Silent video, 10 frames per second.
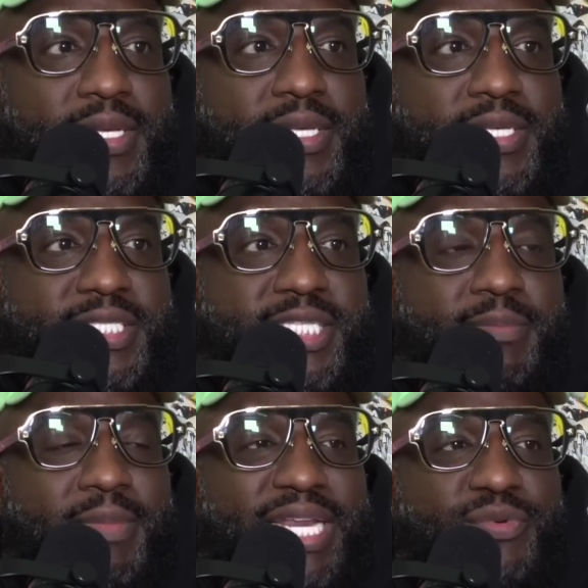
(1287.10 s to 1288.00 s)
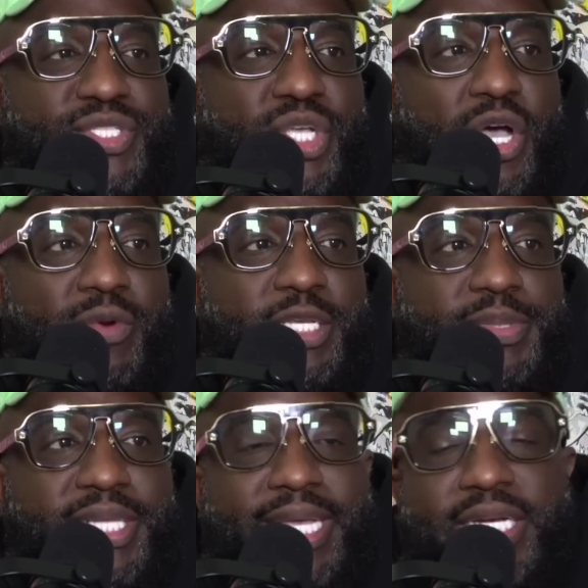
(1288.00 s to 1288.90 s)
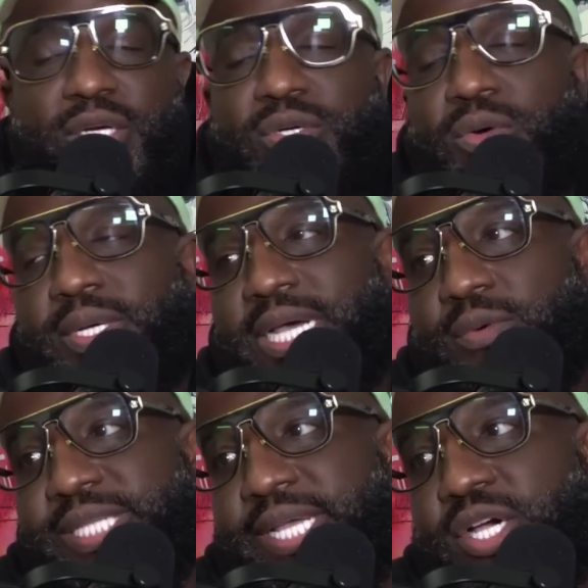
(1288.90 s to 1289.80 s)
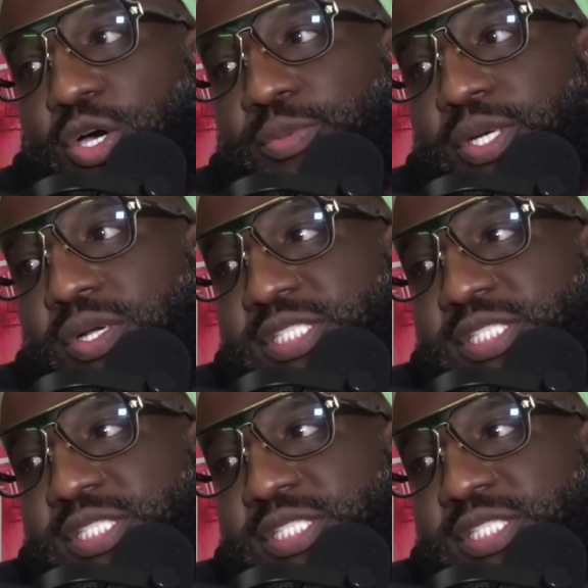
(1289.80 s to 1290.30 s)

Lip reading: somebody was already planning on going out with their homegirl.